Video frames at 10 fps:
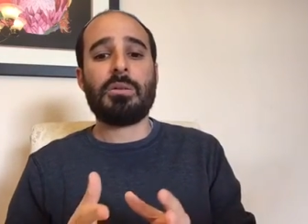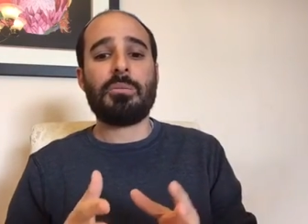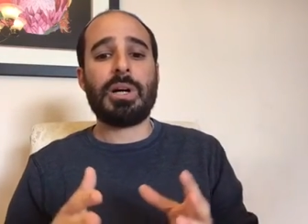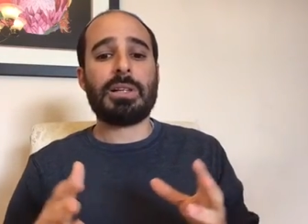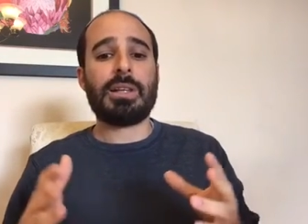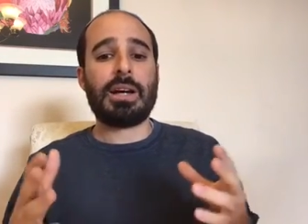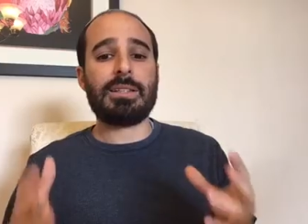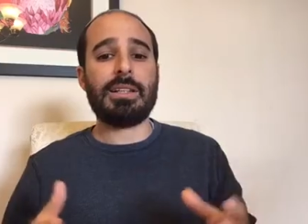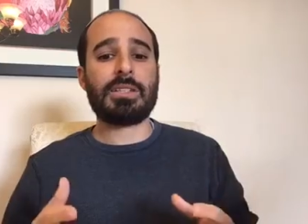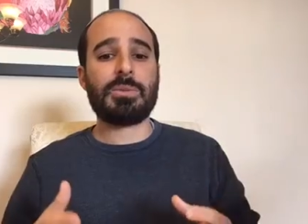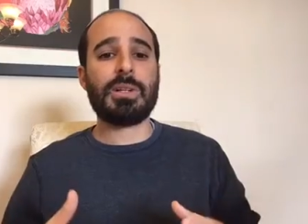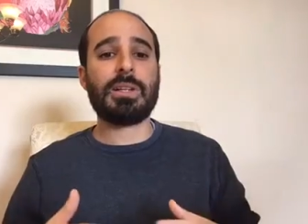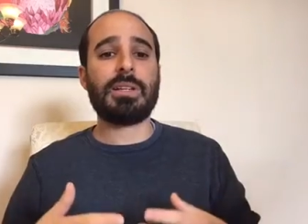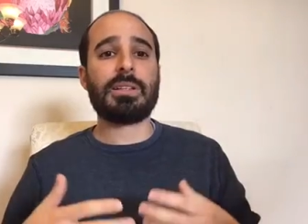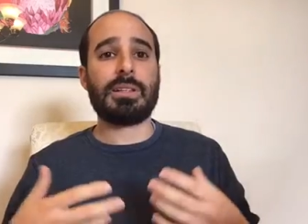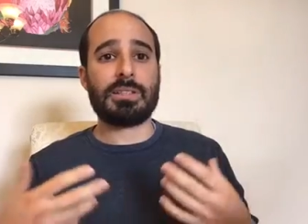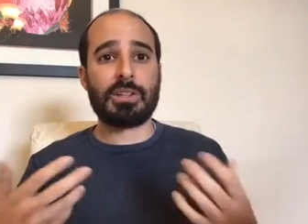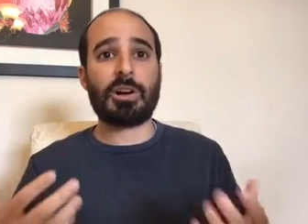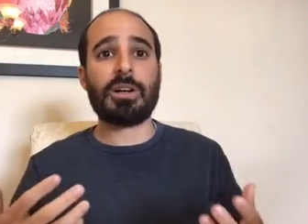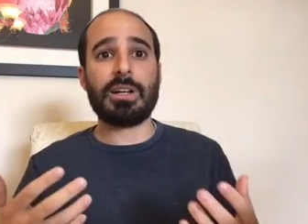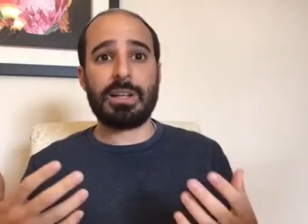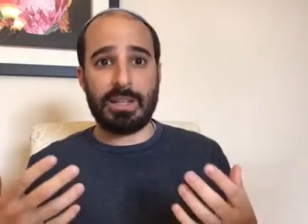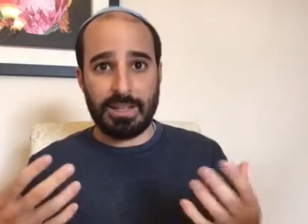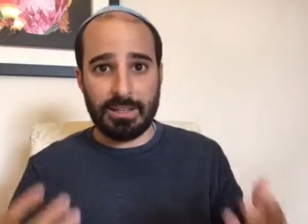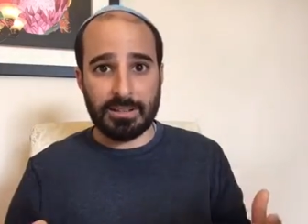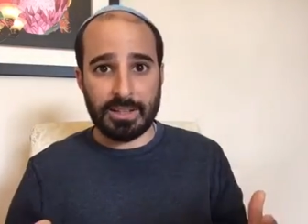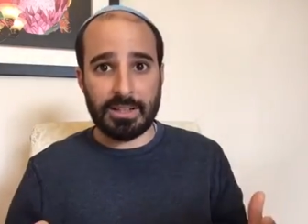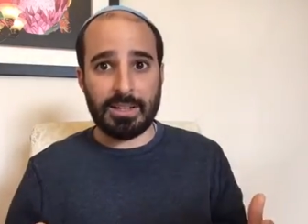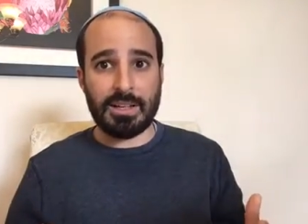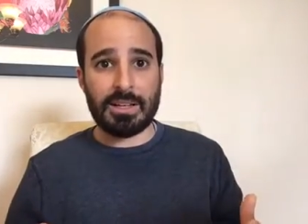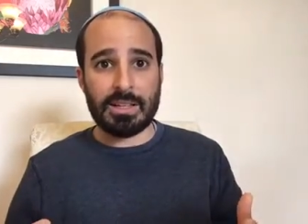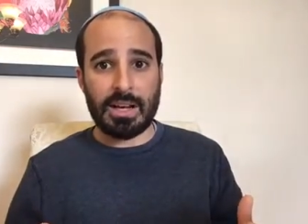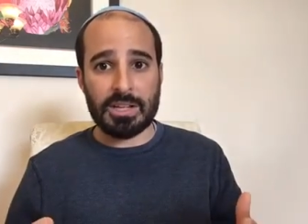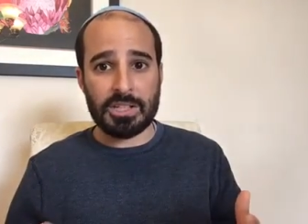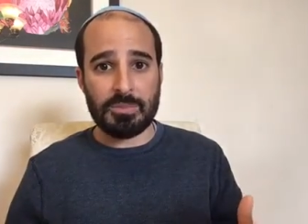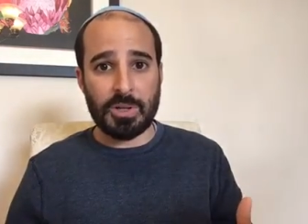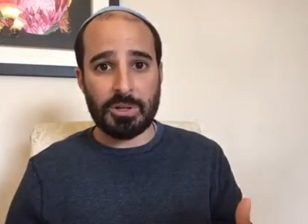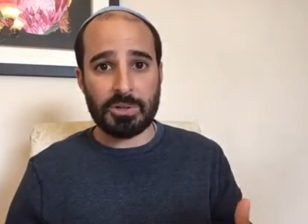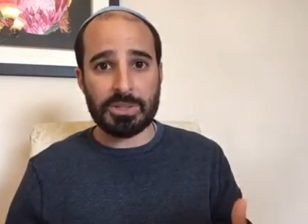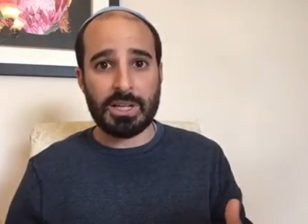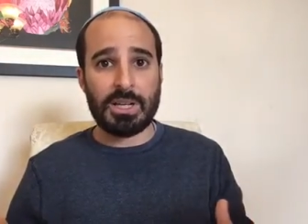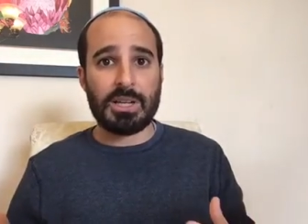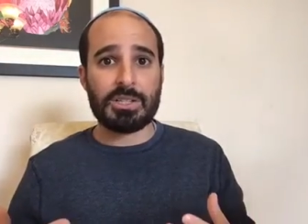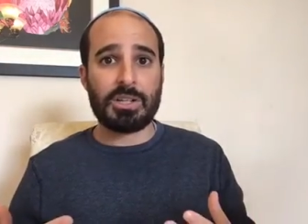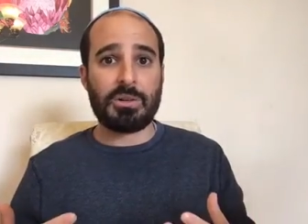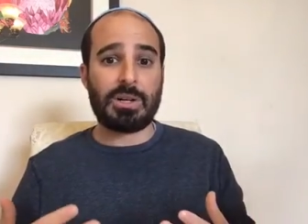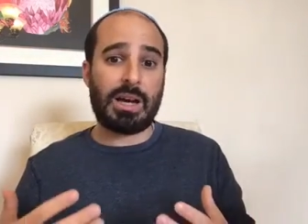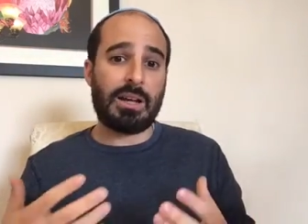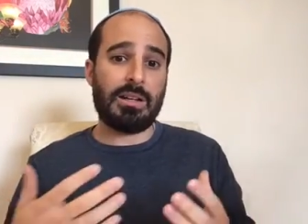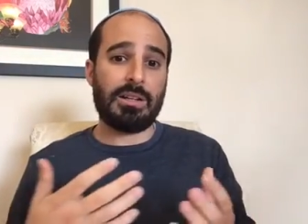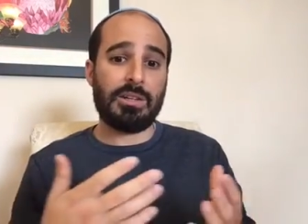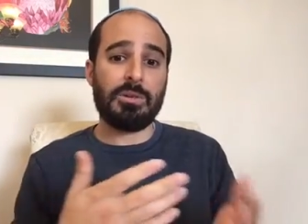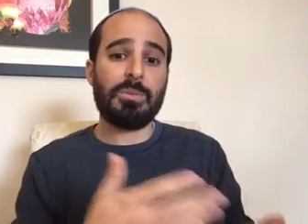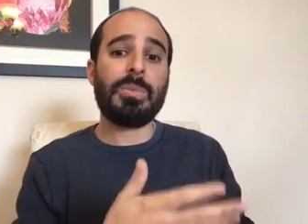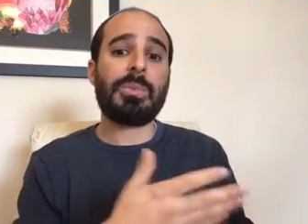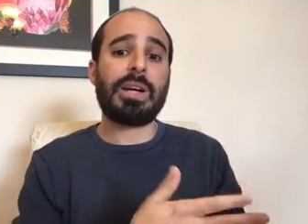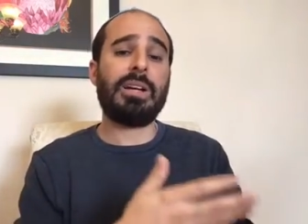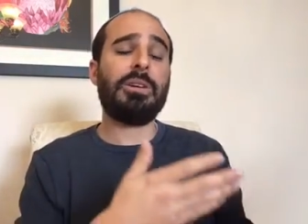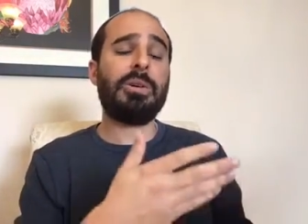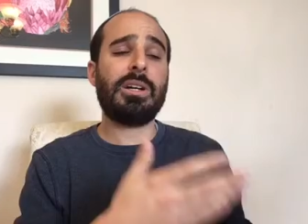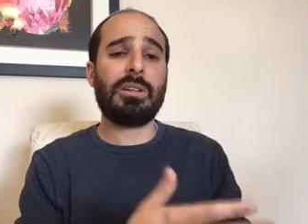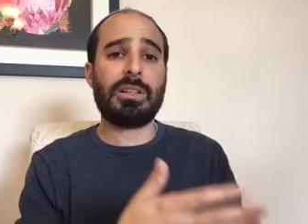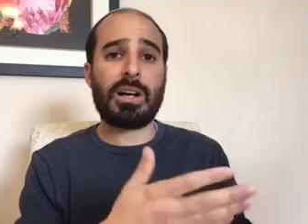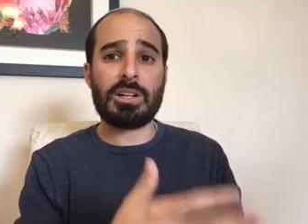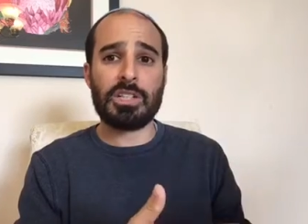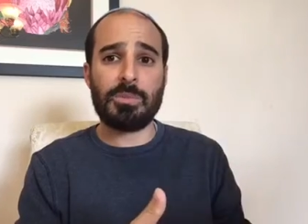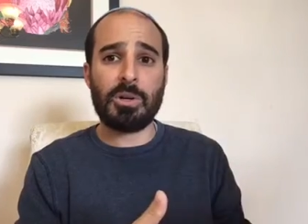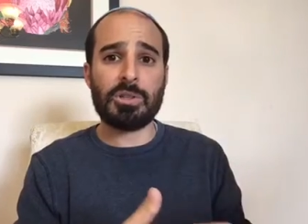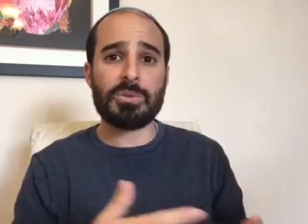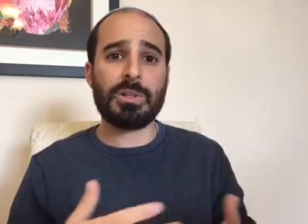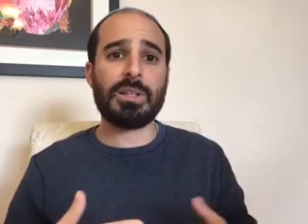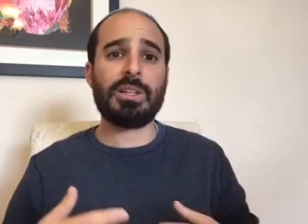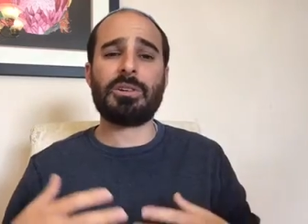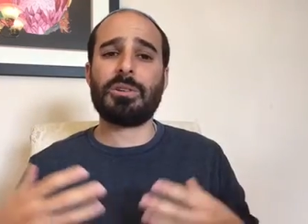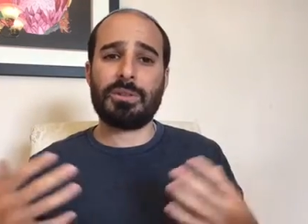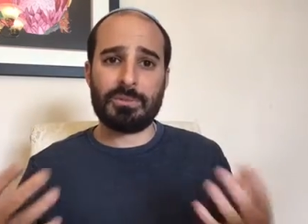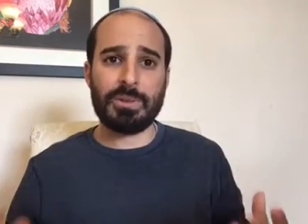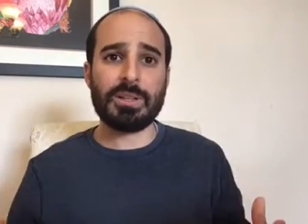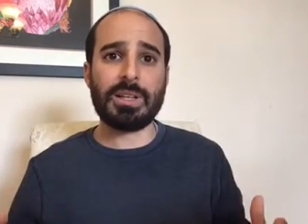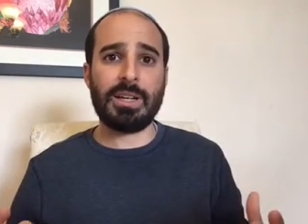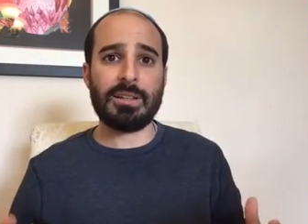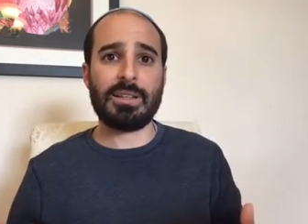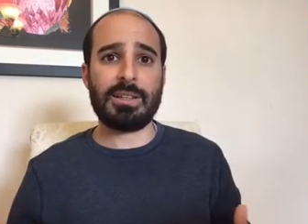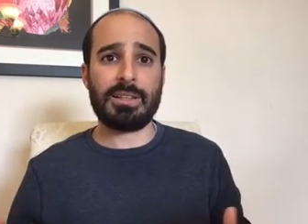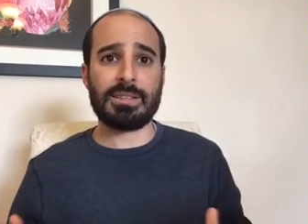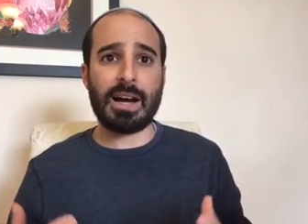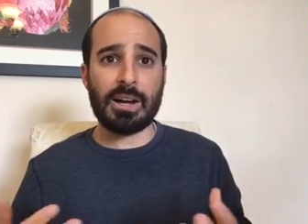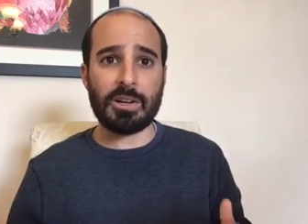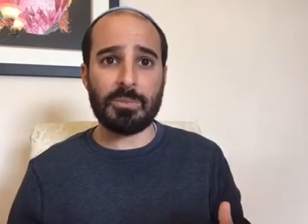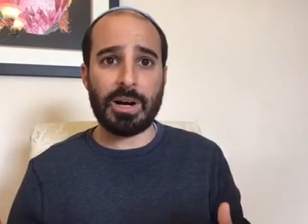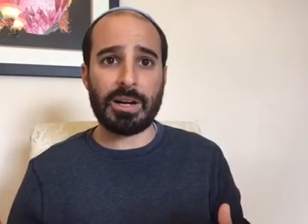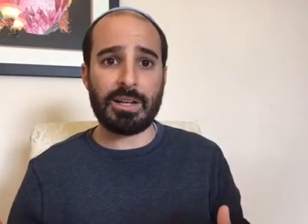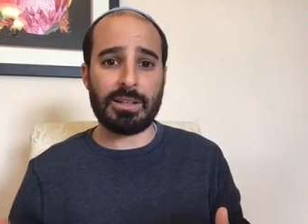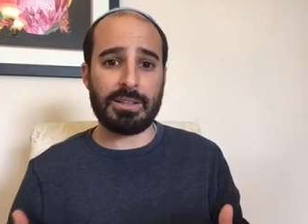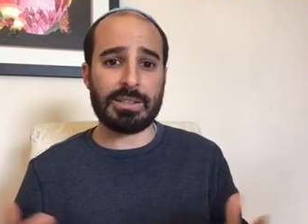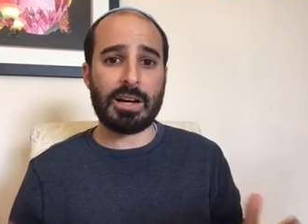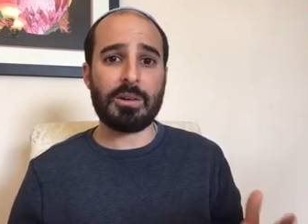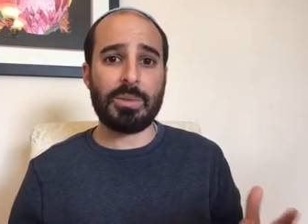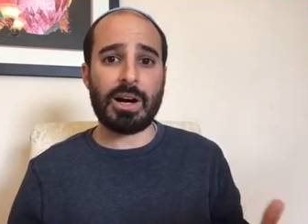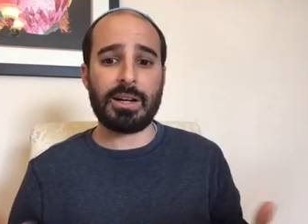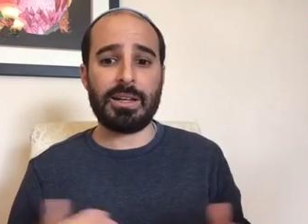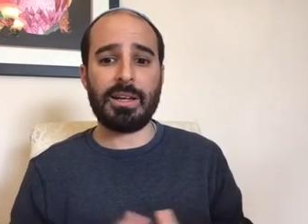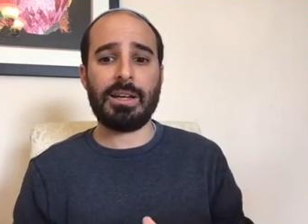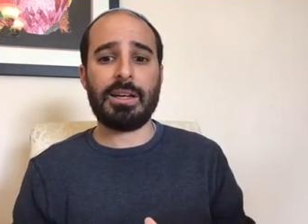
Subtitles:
but the idea is really to start healing the Hashimoto's. So, by you healing Hashimoto's, you're really healing the entire body, and the entire body